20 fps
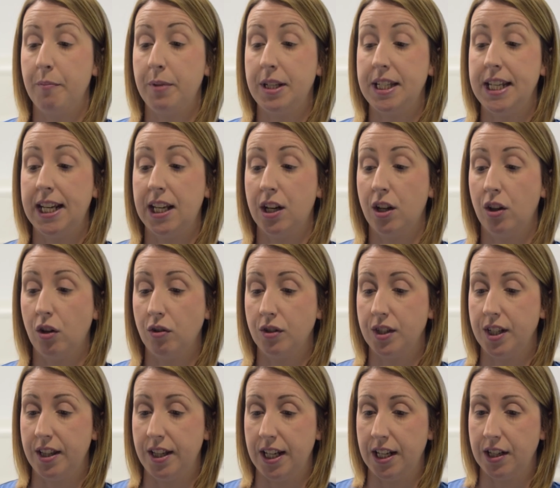be taken along
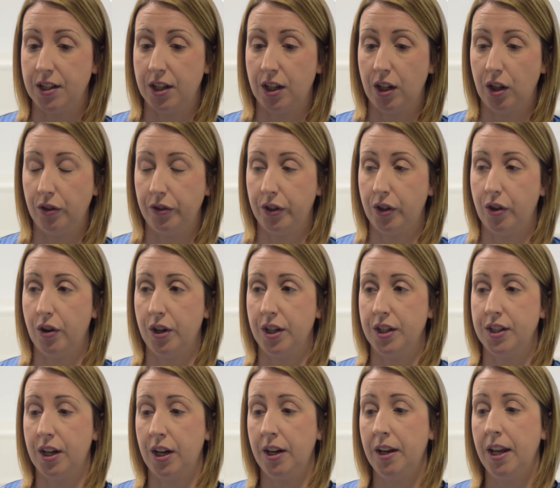to theatre along the
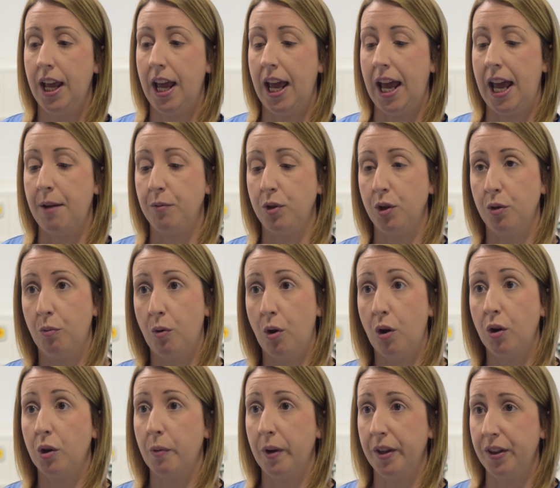corridor. You'll
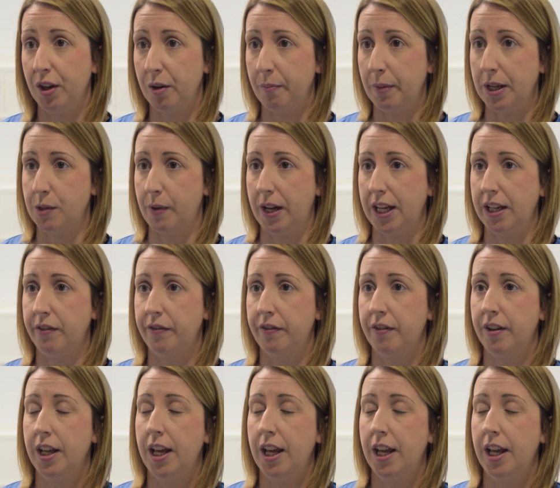walk with your midwife